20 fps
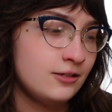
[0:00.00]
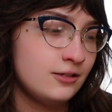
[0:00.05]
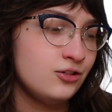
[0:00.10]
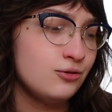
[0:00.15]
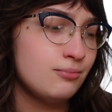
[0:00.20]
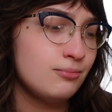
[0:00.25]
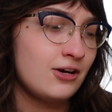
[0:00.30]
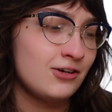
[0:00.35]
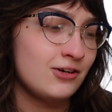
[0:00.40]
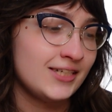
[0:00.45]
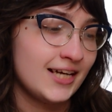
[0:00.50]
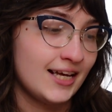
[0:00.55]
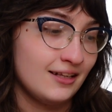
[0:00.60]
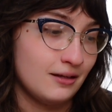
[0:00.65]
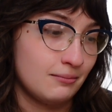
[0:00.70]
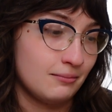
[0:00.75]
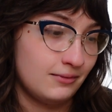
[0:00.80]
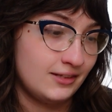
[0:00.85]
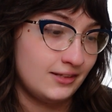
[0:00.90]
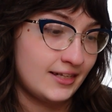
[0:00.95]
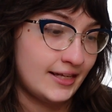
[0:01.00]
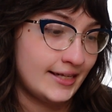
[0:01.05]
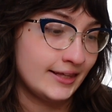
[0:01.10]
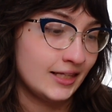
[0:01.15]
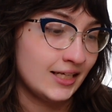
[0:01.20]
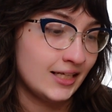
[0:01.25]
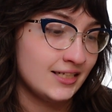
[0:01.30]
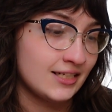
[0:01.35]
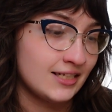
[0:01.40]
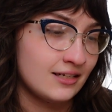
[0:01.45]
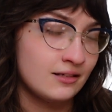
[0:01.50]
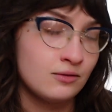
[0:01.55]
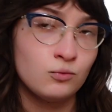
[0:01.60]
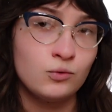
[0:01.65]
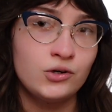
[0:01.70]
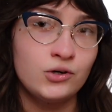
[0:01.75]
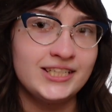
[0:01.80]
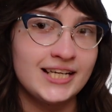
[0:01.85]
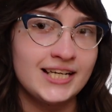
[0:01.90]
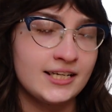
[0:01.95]
You better tell him, said Linda.
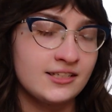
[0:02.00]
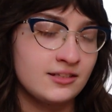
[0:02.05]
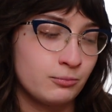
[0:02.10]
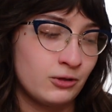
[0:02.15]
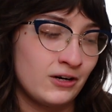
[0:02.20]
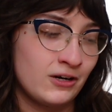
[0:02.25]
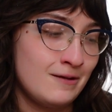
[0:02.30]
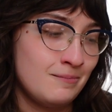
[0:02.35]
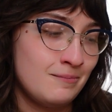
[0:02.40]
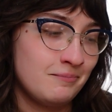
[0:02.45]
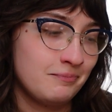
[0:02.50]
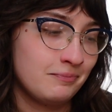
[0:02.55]
We're desperate.